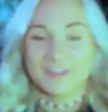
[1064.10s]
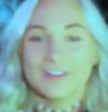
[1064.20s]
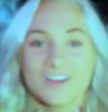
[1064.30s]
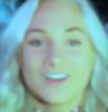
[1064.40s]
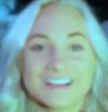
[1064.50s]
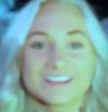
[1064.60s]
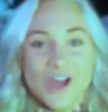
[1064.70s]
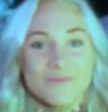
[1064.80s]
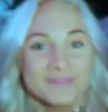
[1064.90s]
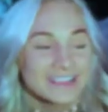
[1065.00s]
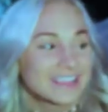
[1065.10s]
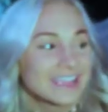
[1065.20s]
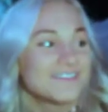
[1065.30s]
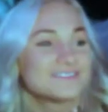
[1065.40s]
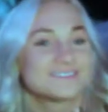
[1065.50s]
But no, like,
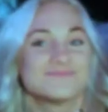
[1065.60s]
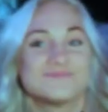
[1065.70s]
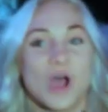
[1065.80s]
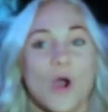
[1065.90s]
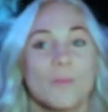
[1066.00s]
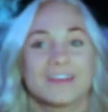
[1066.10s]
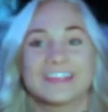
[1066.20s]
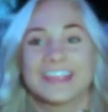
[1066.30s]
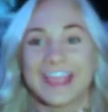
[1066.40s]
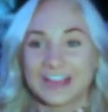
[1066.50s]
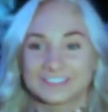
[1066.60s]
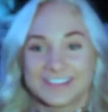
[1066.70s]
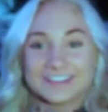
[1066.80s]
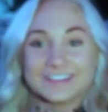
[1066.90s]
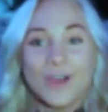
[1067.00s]
nobody cares,
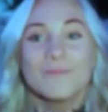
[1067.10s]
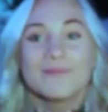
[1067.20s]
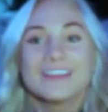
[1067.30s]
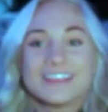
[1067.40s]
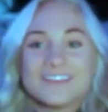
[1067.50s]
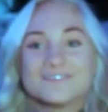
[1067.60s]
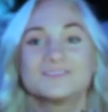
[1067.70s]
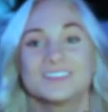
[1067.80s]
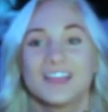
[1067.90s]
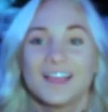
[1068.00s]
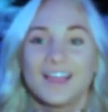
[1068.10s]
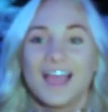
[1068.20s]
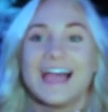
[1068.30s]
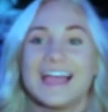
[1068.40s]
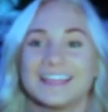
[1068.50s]
like, nobody gives
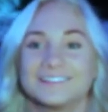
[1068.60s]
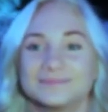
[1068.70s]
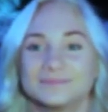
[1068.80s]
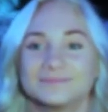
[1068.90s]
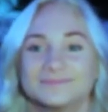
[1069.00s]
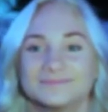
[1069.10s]
a